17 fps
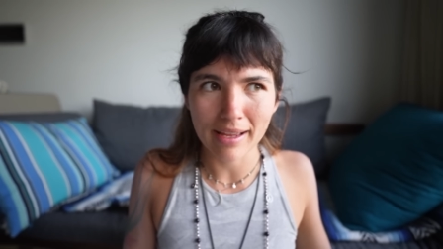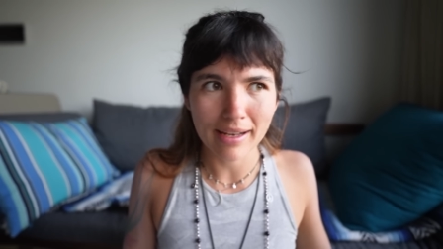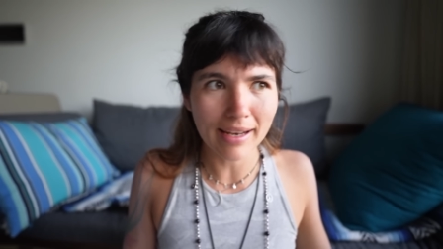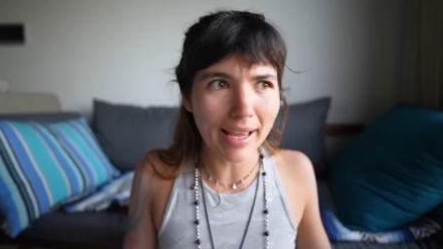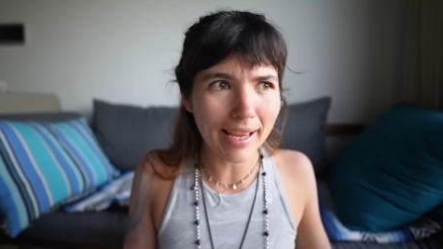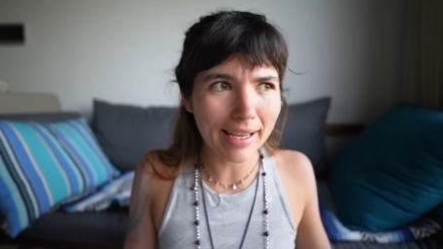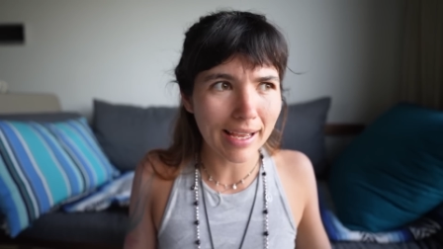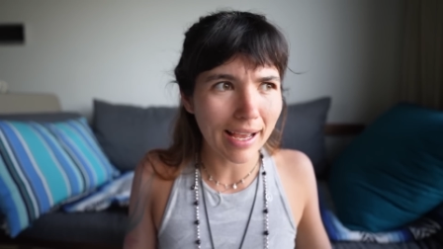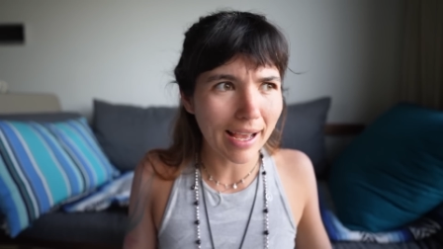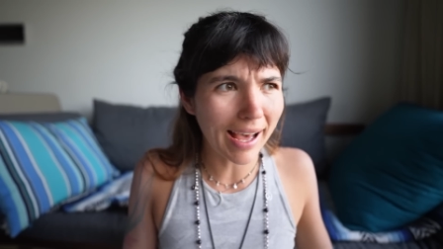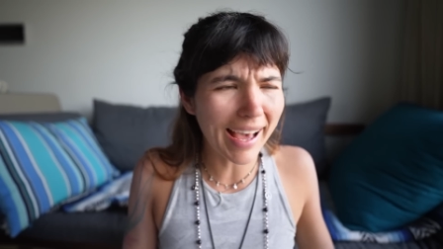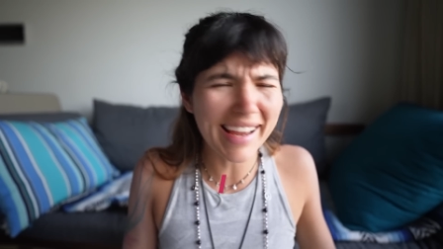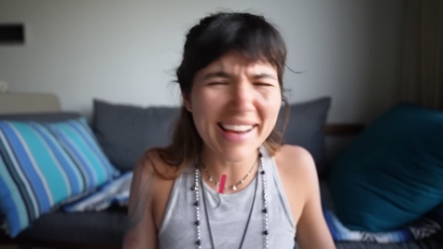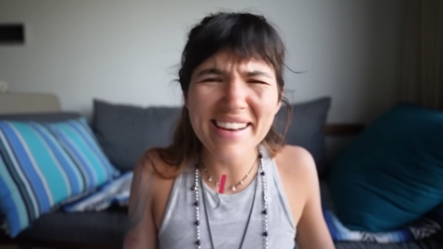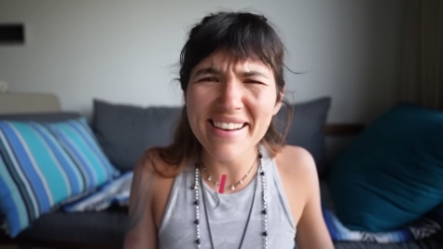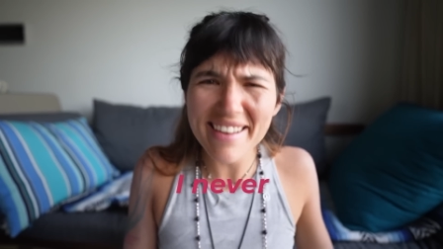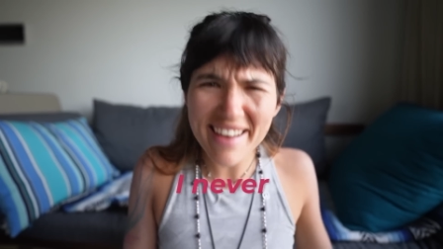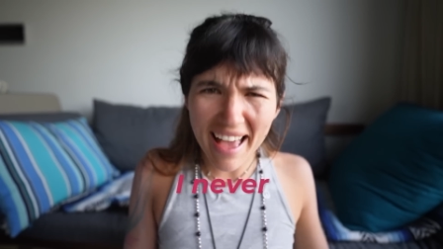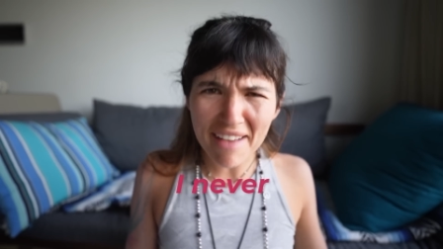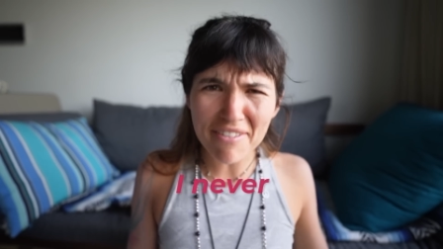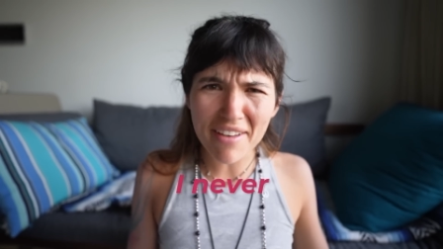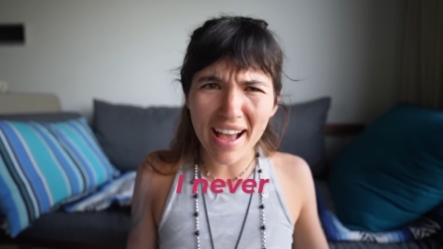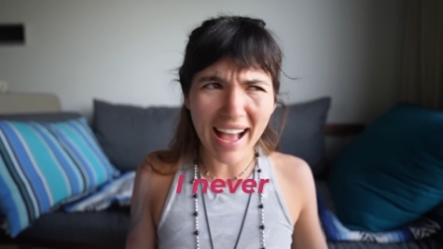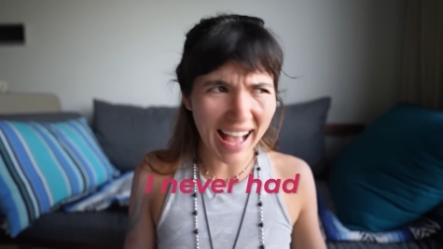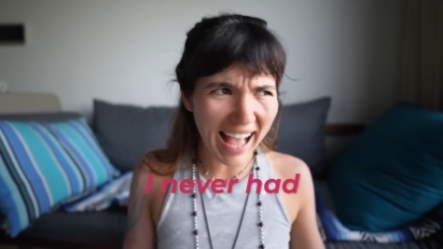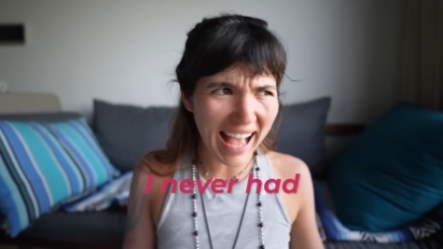Like, I
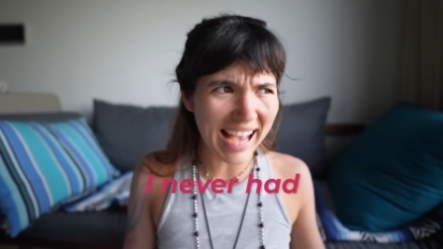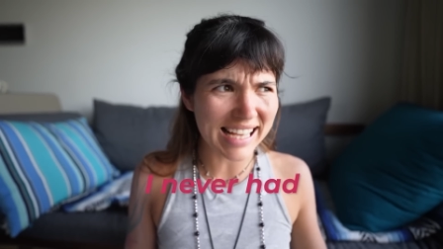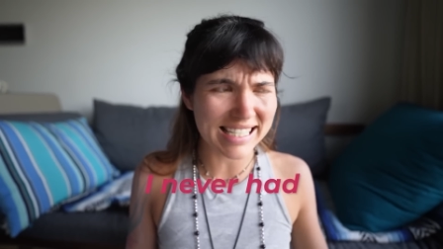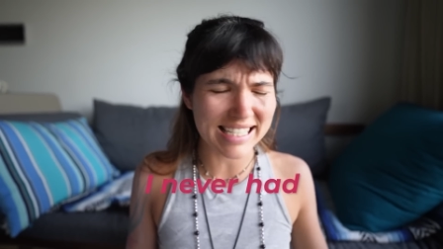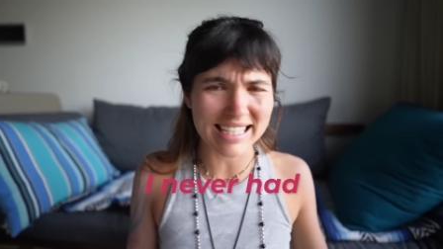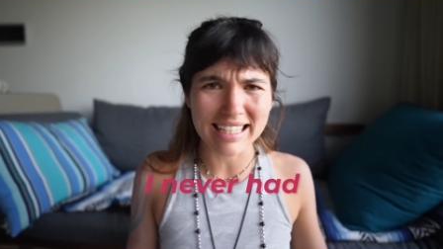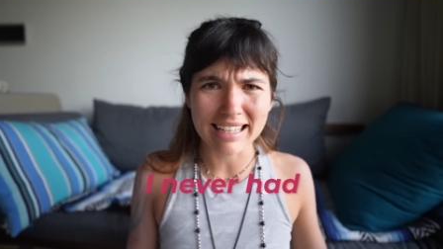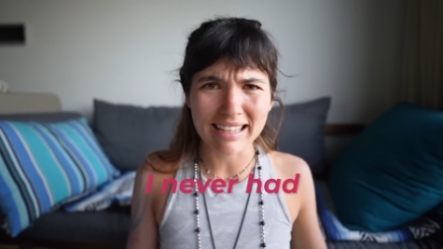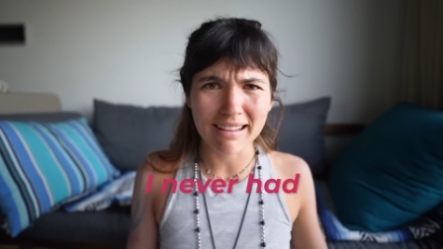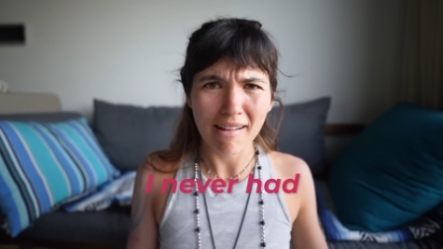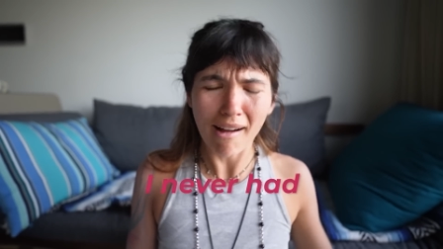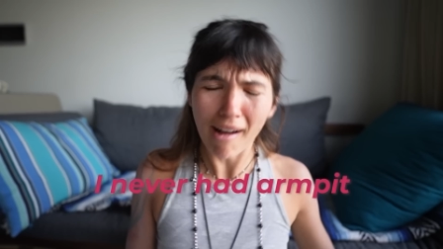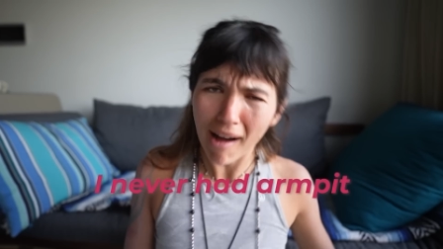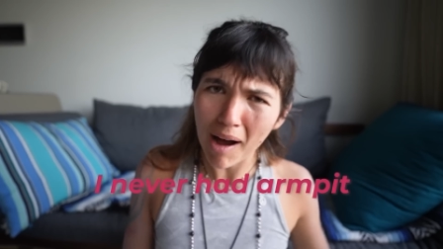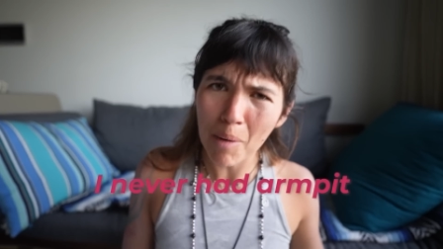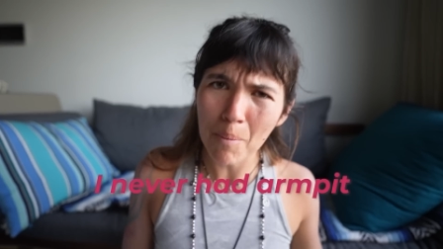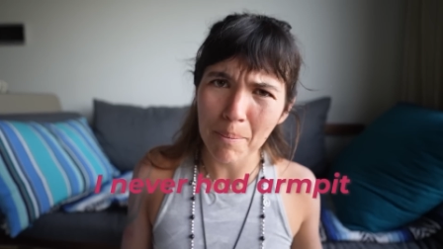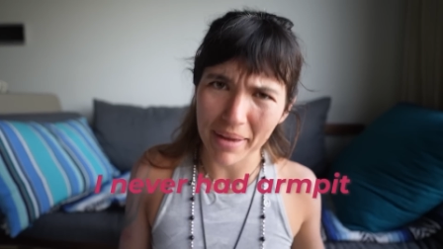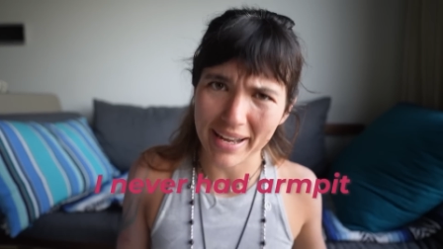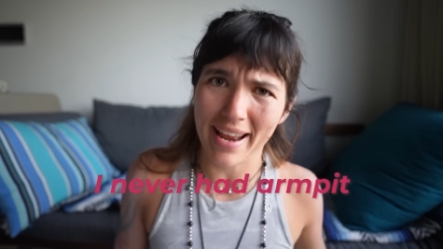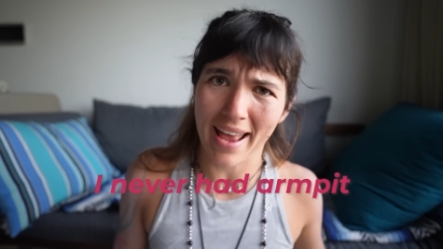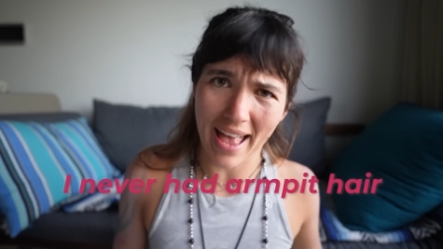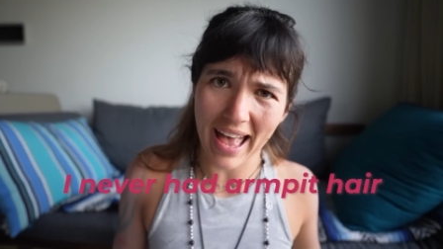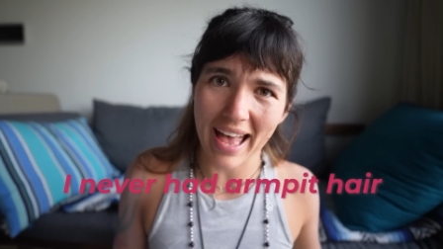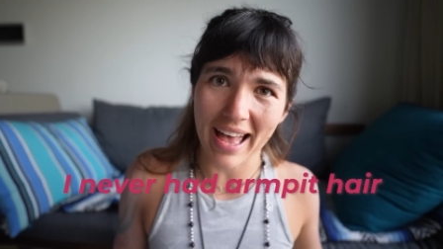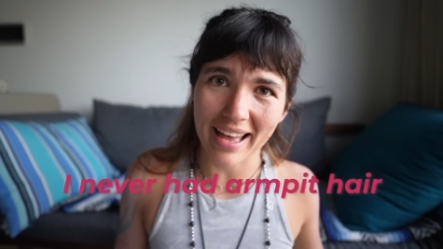never had armpit
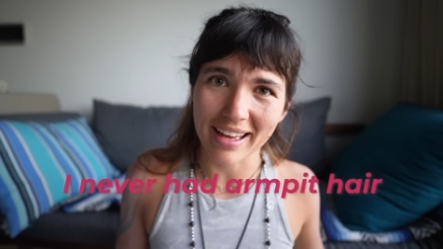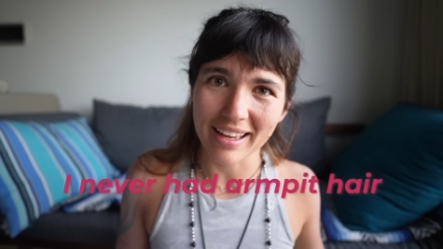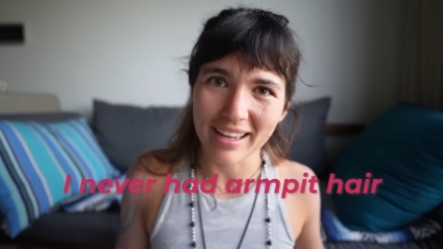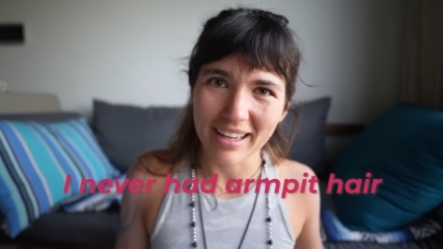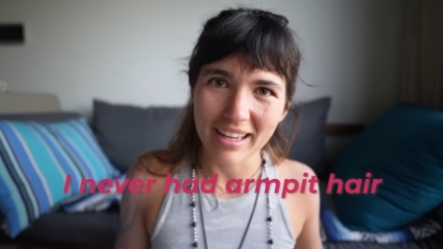hair.